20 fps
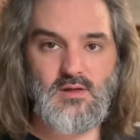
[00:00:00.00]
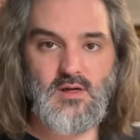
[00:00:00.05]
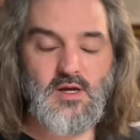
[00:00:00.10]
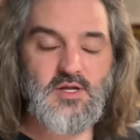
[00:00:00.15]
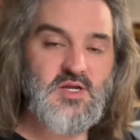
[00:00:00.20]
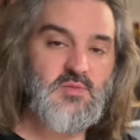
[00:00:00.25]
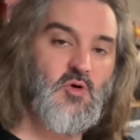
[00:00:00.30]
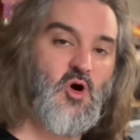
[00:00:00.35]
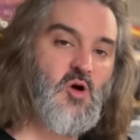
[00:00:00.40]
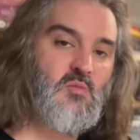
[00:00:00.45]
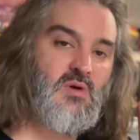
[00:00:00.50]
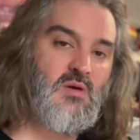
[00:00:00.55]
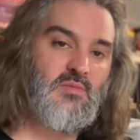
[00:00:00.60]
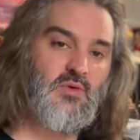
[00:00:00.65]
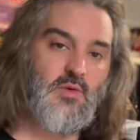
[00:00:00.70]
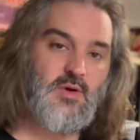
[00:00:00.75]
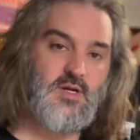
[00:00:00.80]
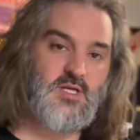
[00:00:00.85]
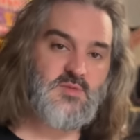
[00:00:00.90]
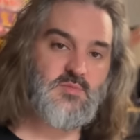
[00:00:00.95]
And you might remember
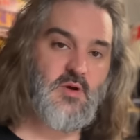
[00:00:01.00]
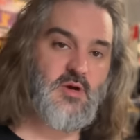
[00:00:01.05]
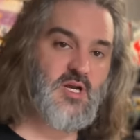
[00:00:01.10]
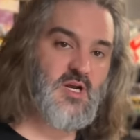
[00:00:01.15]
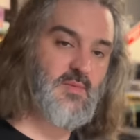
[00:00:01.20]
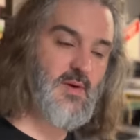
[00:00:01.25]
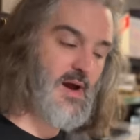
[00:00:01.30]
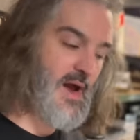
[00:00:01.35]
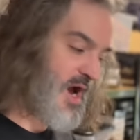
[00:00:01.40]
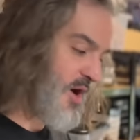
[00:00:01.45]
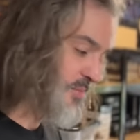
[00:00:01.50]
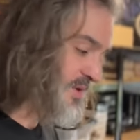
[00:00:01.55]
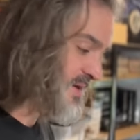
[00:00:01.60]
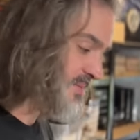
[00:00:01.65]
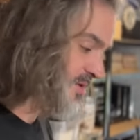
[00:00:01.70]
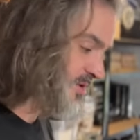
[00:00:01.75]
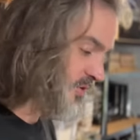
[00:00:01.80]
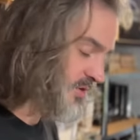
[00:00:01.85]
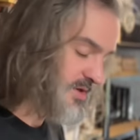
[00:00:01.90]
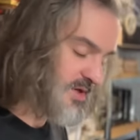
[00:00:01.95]
when I spoke about how
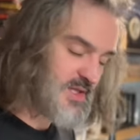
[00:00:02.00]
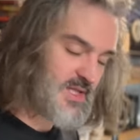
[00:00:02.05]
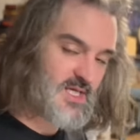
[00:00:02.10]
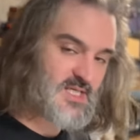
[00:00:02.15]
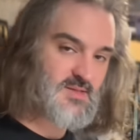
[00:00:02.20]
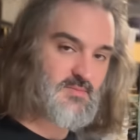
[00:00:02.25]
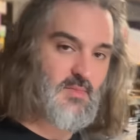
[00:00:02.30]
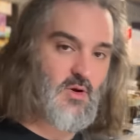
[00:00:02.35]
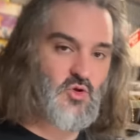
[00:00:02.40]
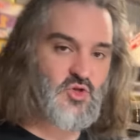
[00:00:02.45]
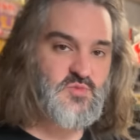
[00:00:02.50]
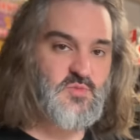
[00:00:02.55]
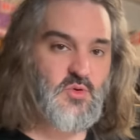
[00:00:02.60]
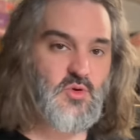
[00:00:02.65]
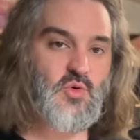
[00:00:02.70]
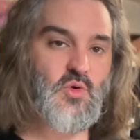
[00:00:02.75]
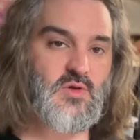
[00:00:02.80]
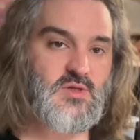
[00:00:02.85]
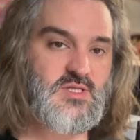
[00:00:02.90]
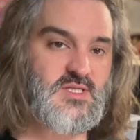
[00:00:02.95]
people order these in multiple
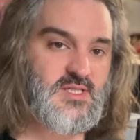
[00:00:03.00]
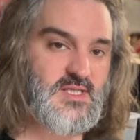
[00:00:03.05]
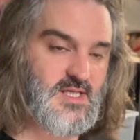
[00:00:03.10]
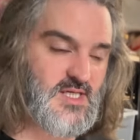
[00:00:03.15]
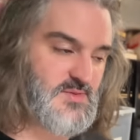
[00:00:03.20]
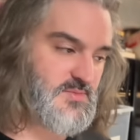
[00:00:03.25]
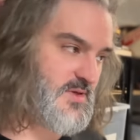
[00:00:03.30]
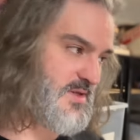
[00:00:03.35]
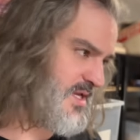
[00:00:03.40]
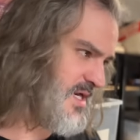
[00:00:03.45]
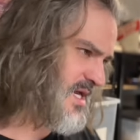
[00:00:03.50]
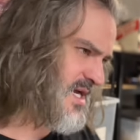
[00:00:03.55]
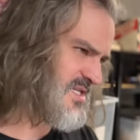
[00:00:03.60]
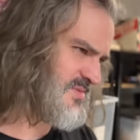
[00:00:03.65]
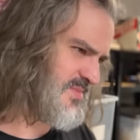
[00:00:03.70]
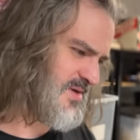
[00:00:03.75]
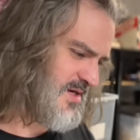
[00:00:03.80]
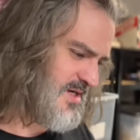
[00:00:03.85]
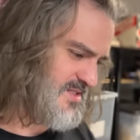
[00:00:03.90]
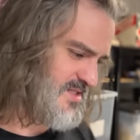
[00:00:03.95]
quantities, but the last
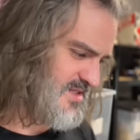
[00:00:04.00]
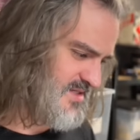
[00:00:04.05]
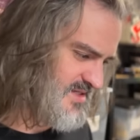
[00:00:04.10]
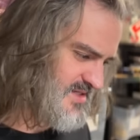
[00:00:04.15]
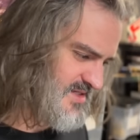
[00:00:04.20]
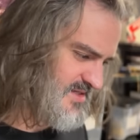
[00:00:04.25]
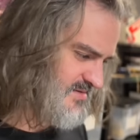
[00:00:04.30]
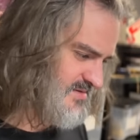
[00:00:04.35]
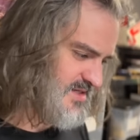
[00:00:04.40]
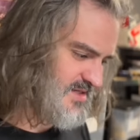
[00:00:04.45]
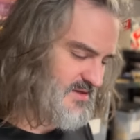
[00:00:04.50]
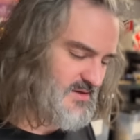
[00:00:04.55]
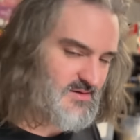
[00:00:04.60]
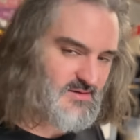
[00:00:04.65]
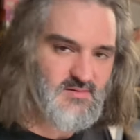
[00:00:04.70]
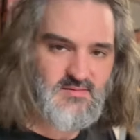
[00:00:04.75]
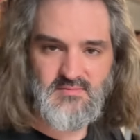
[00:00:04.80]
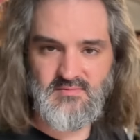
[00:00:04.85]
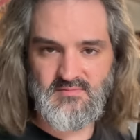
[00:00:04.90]
person didn't.